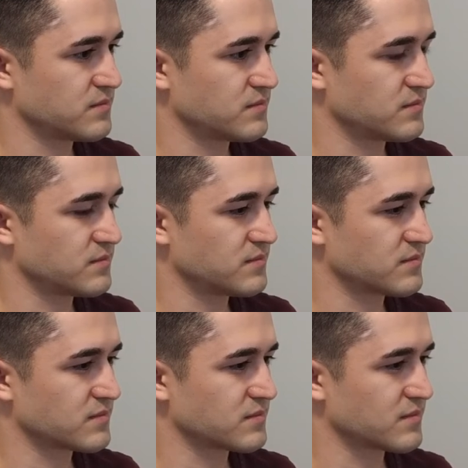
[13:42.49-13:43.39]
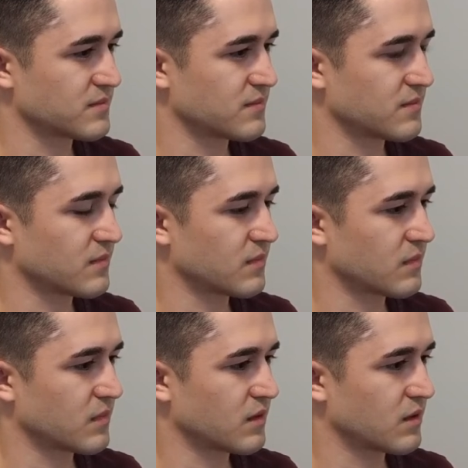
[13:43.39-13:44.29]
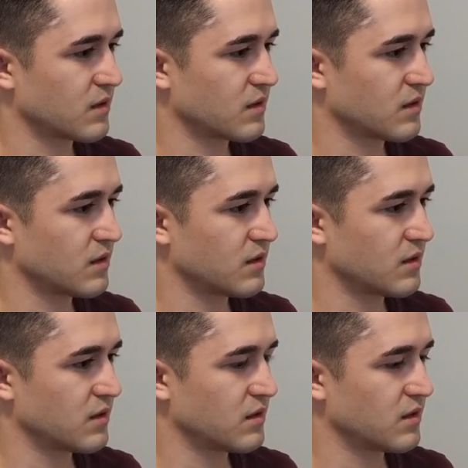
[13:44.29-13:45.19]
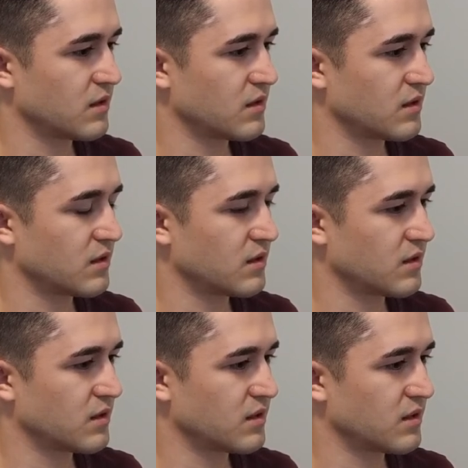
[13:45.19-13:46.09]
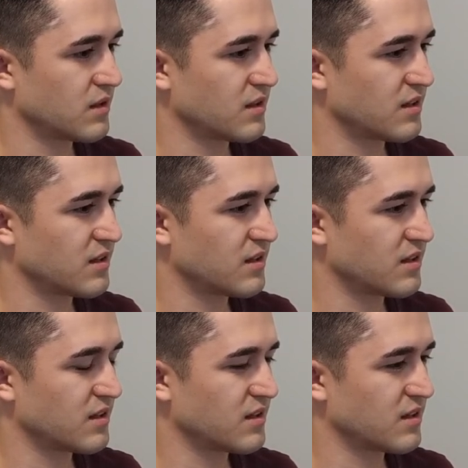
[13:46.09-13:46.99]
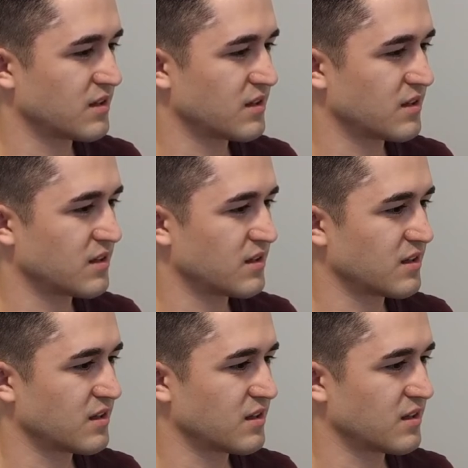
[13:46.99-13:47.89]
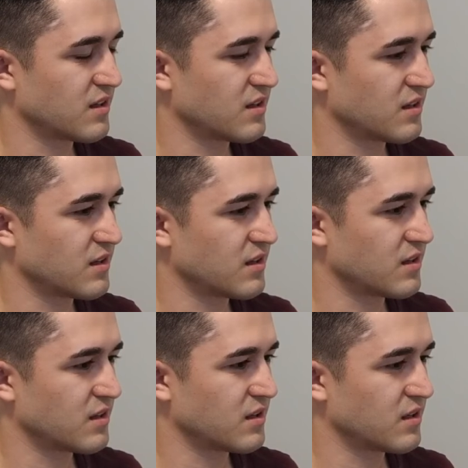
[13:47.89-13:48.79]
This person isn't speaking.